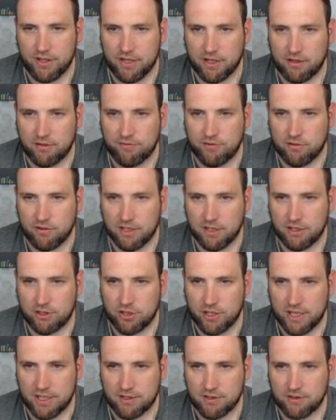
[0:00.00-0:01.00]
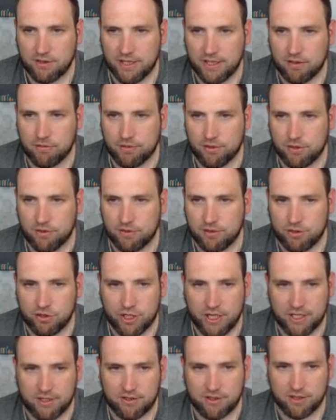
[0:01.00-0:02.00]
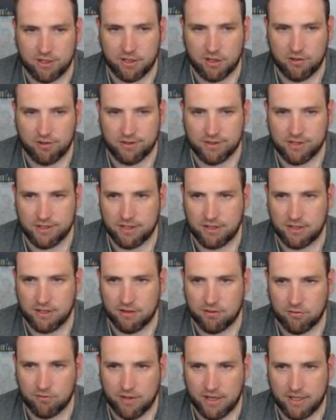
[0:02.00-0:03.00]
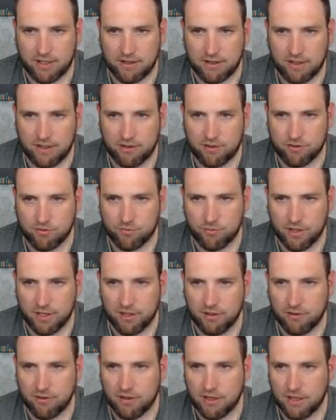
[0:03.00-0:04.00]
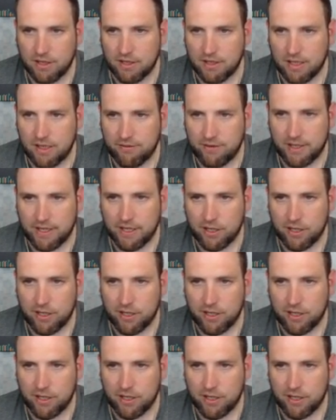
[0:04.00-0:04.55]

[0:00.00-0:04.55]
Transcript: there if you need to change the language. You can change the currency right there as well. Have a